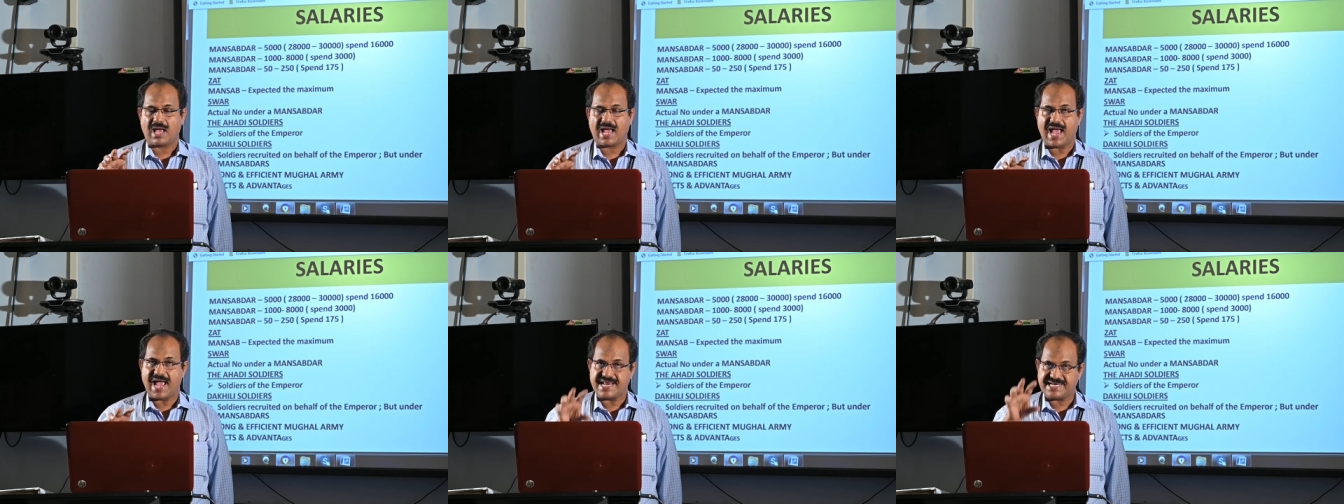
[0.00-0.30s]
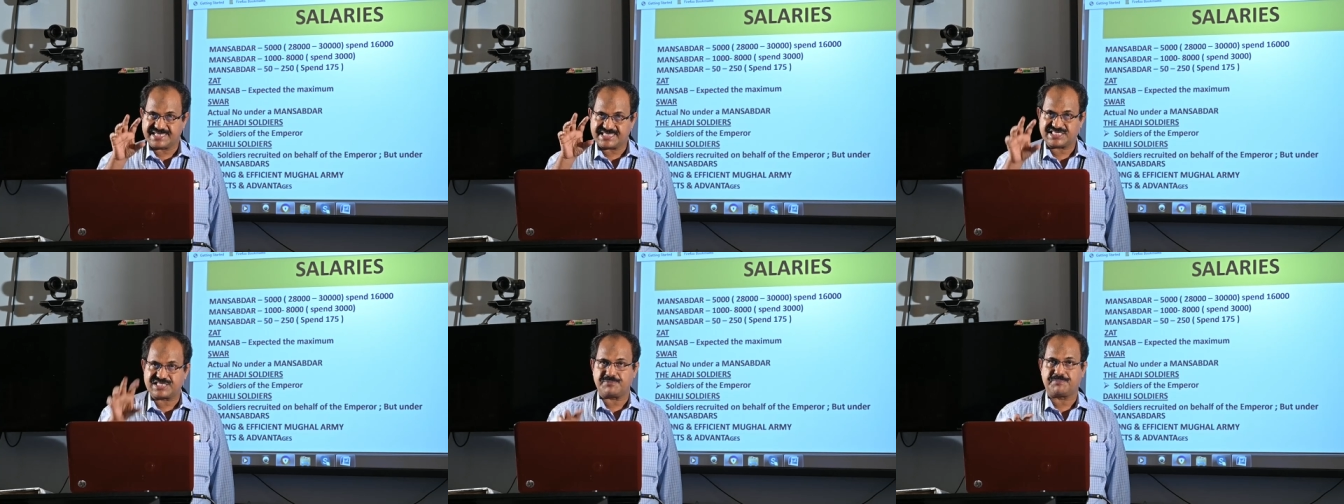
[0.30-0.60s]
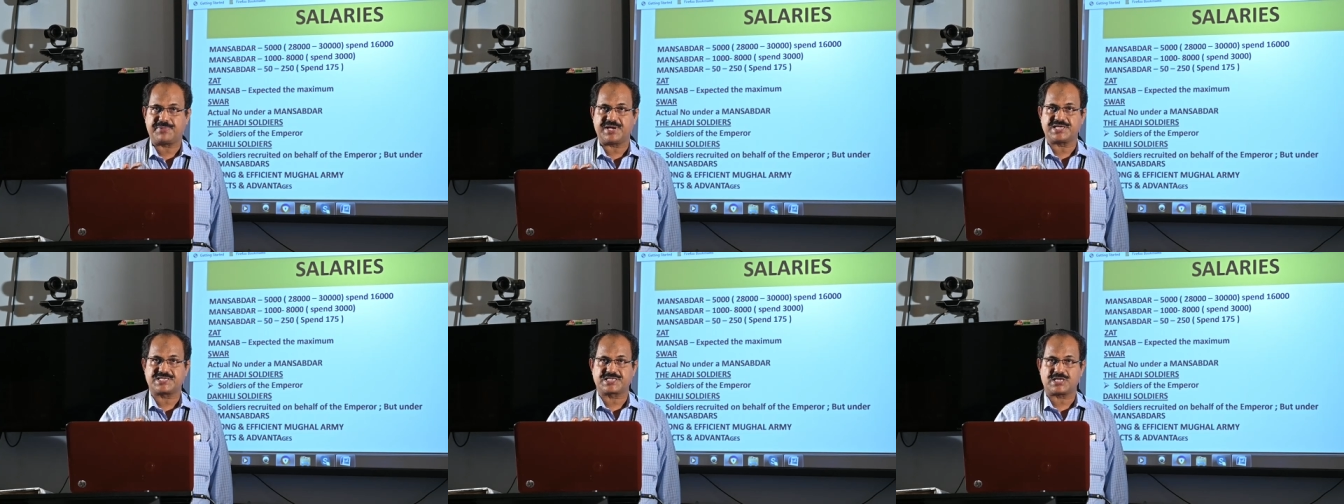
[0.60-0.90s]

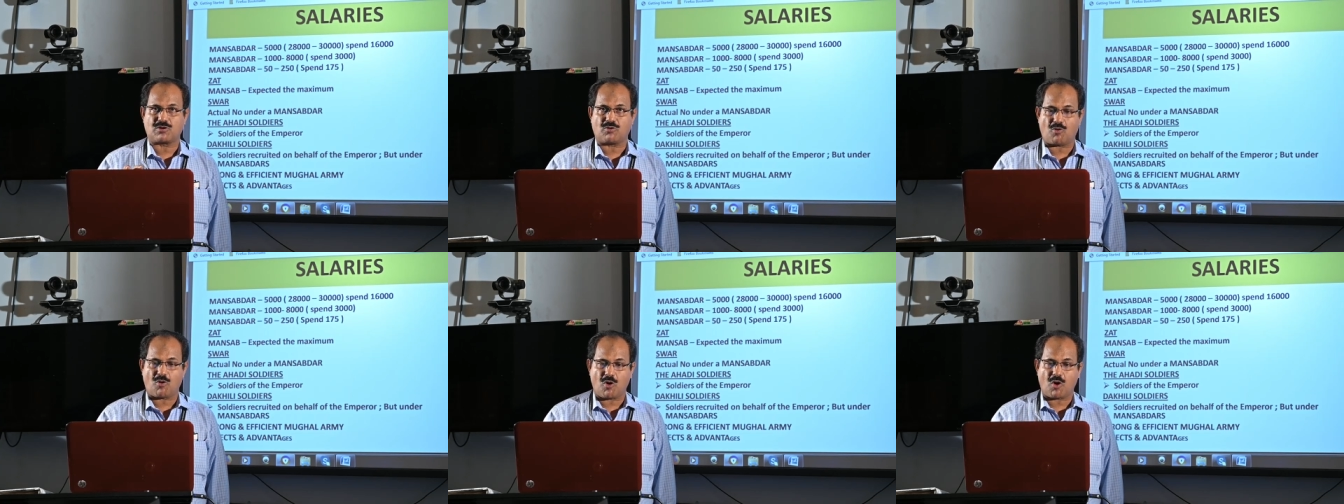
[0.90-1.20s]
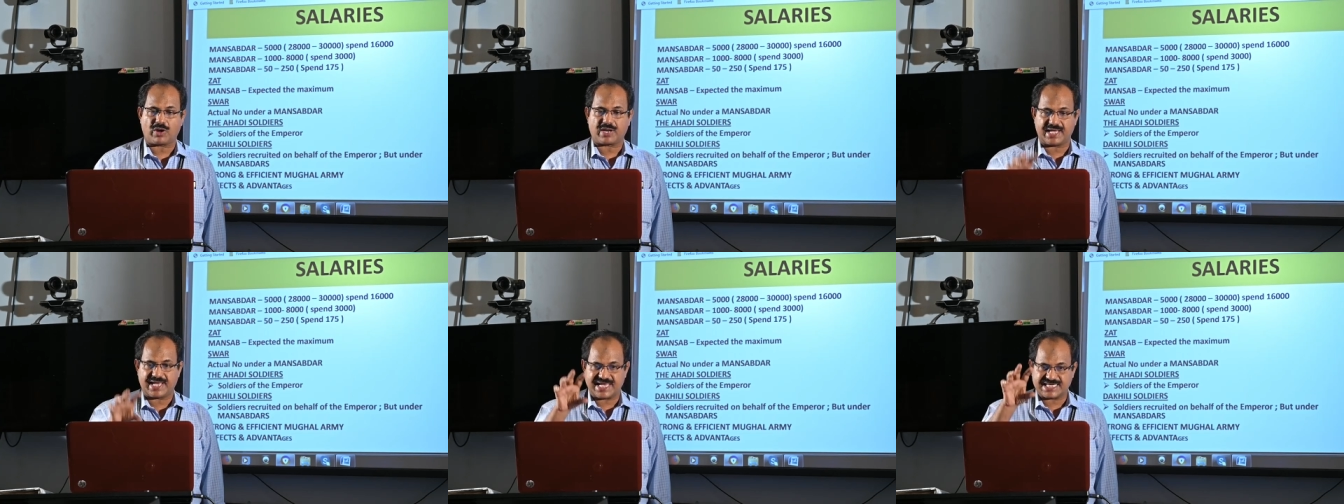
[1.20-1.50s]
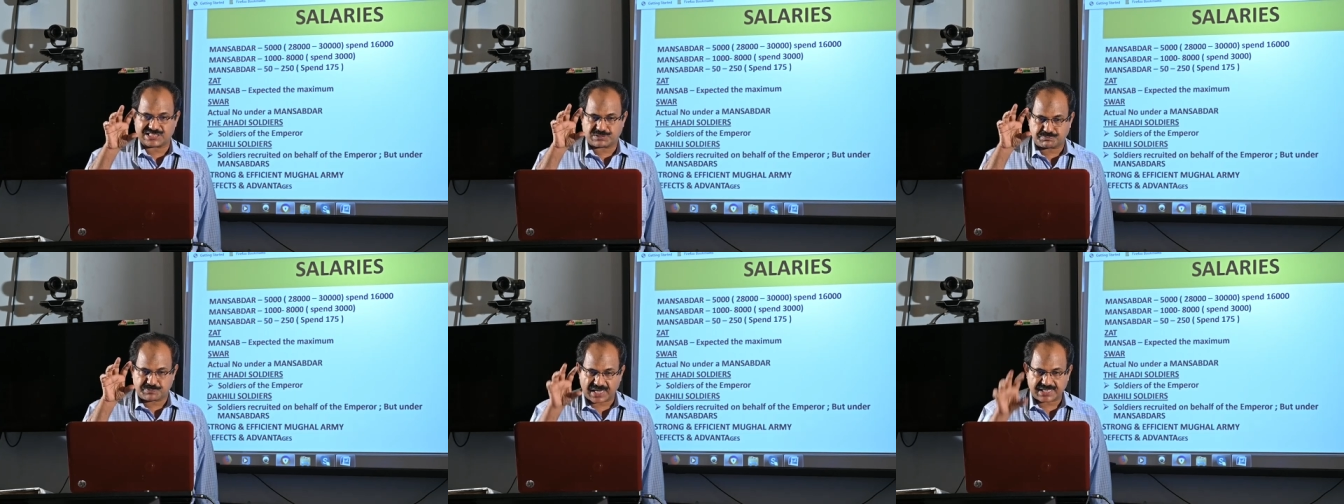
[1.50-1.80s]
anticipated or
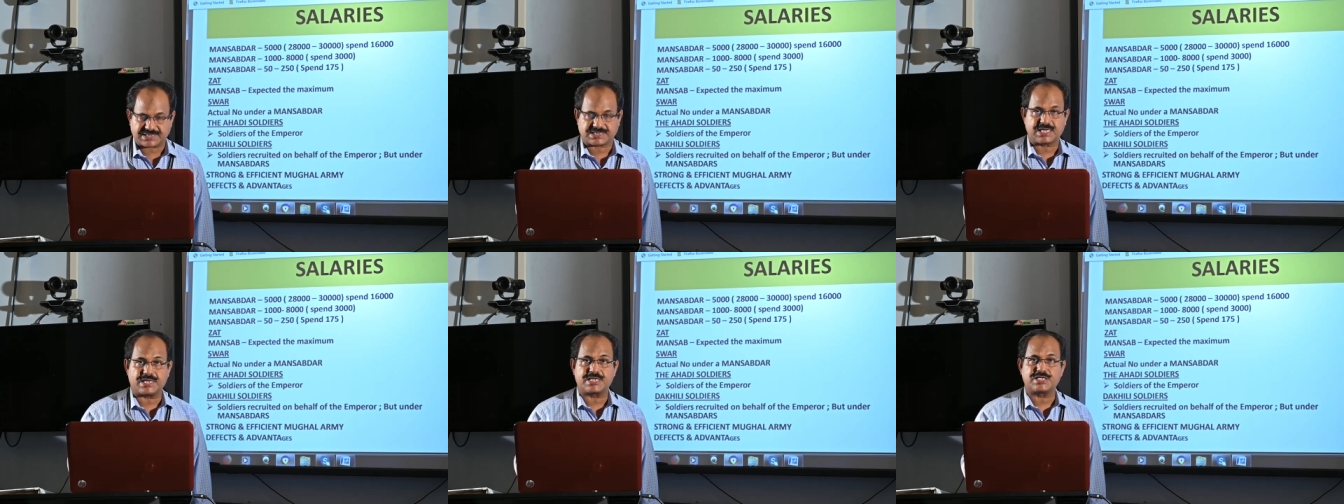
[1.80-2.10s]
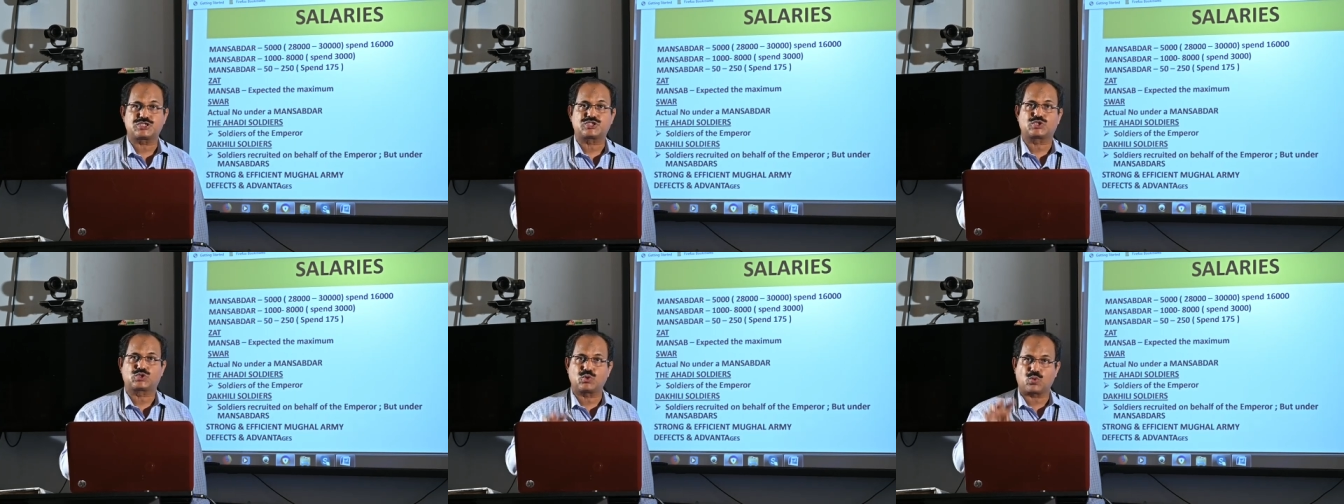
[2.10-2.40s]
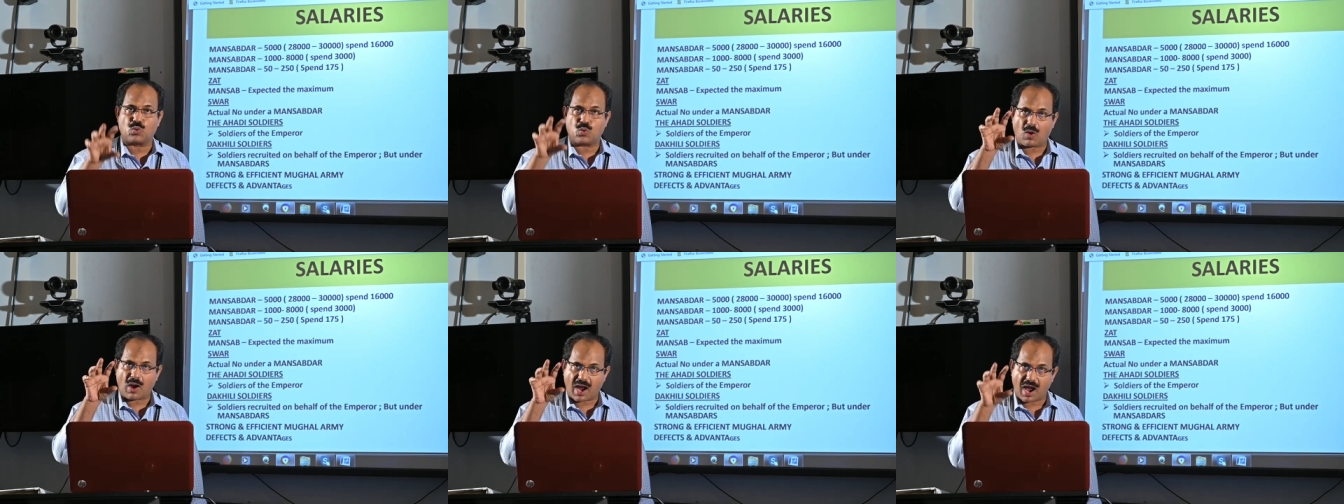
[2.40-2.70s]
expected
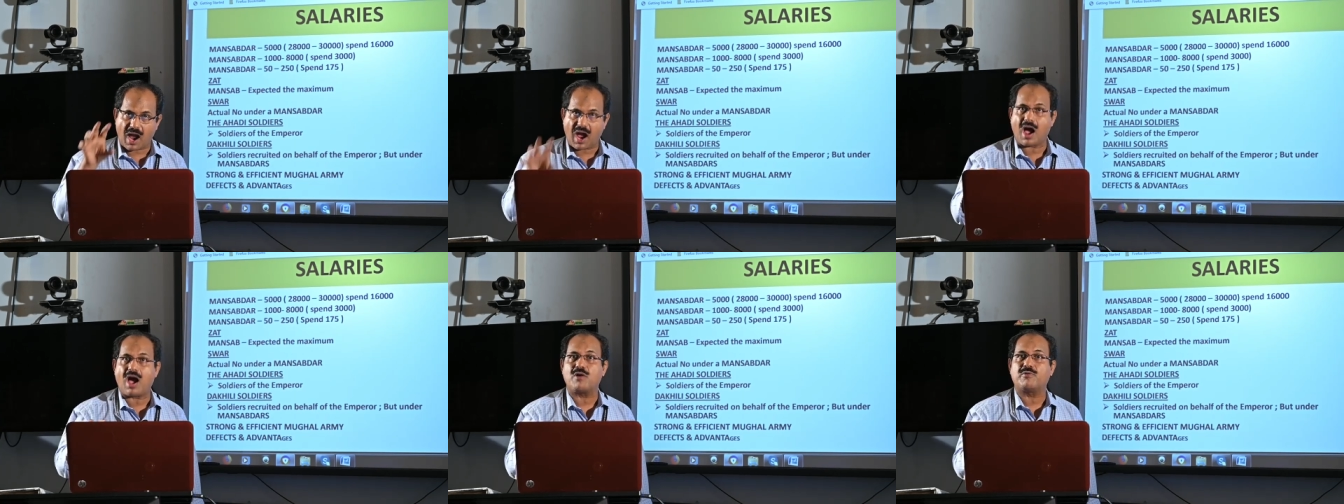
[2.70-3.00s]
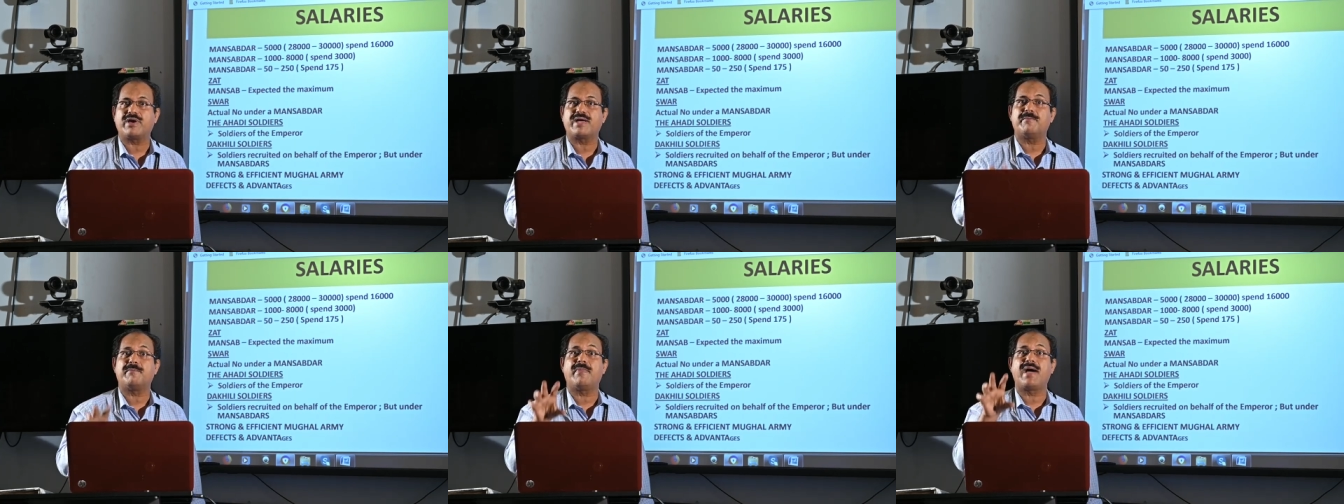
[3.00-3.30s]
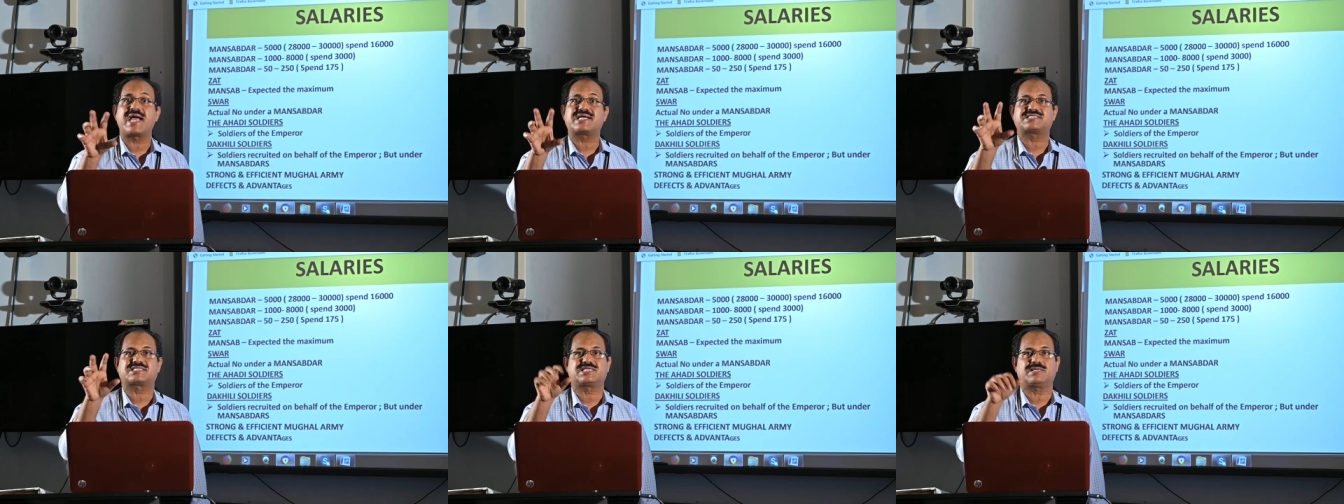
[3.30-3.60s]
to have a
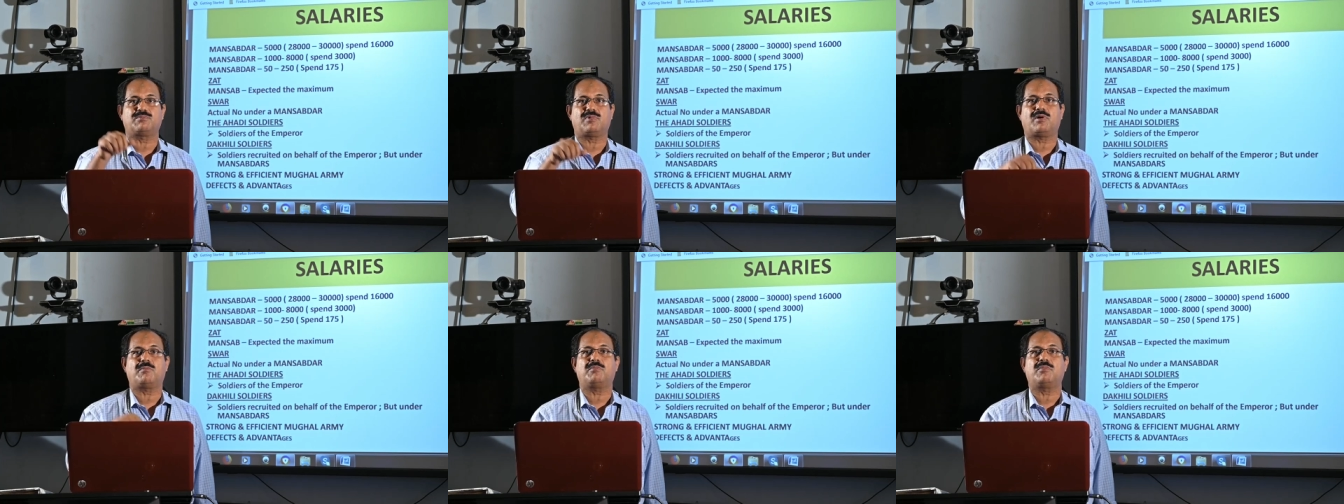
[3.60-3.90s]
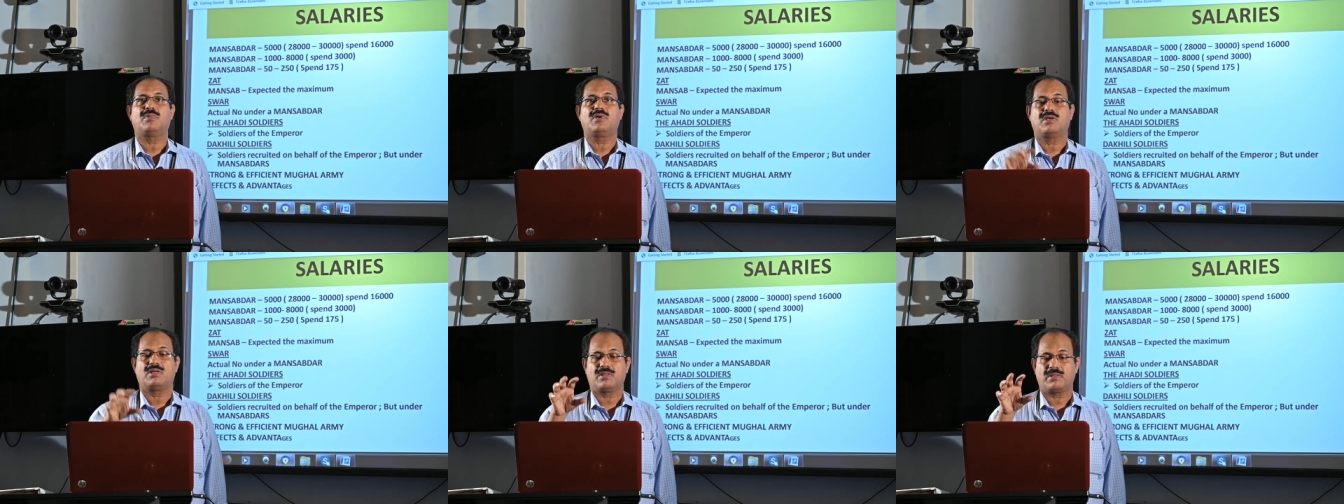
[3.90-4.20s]
maximum